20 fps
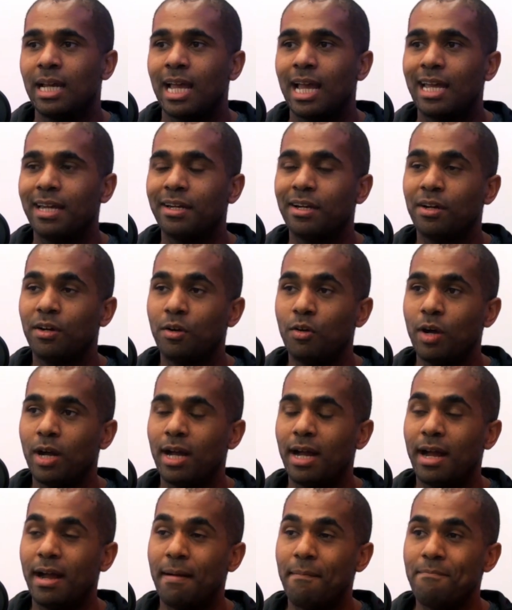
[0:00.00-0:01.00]
And, you
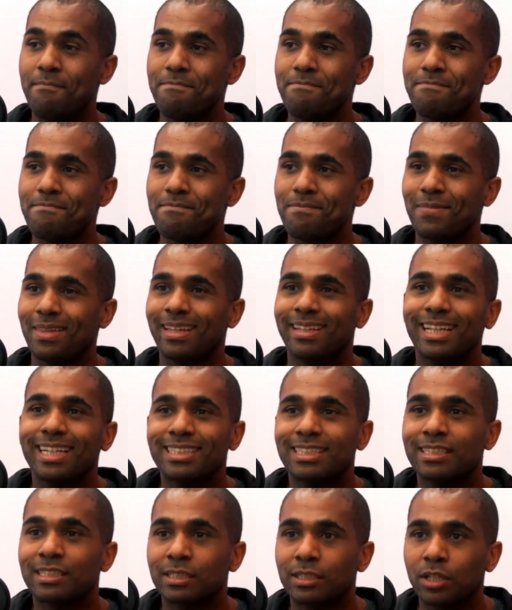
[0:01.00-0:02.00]
know,
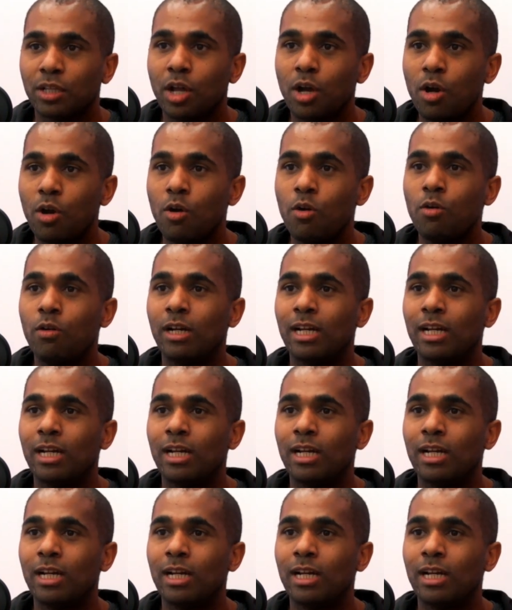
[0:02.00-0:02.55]
that's a slow,